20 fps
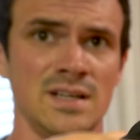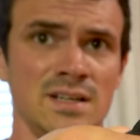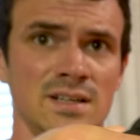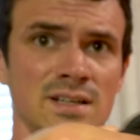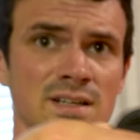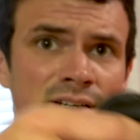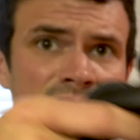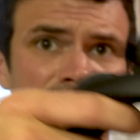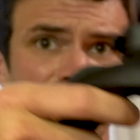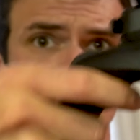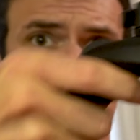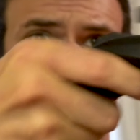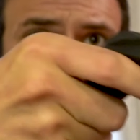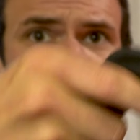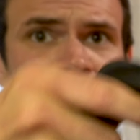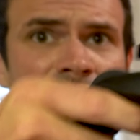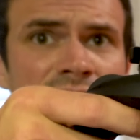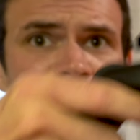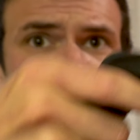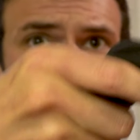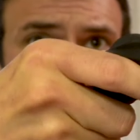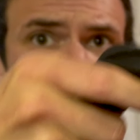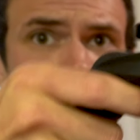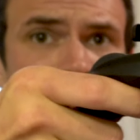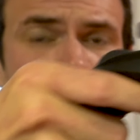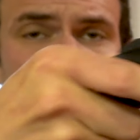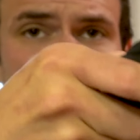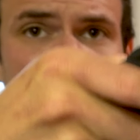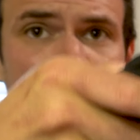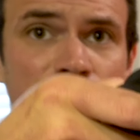it tightens
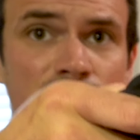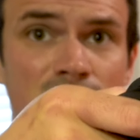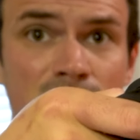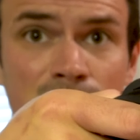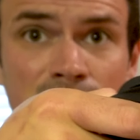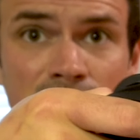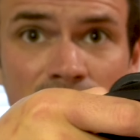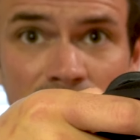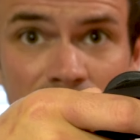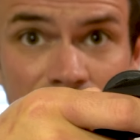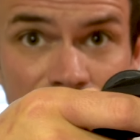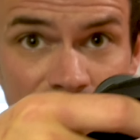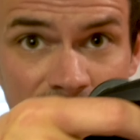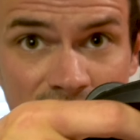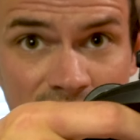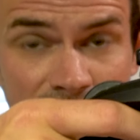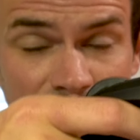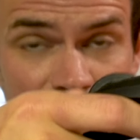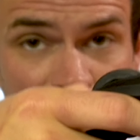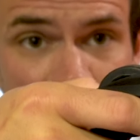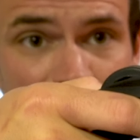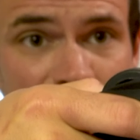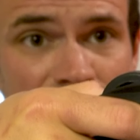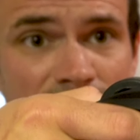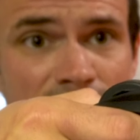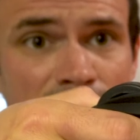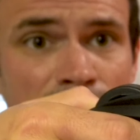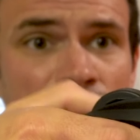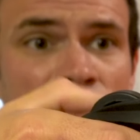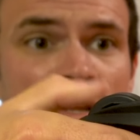up the grip of the head on the body.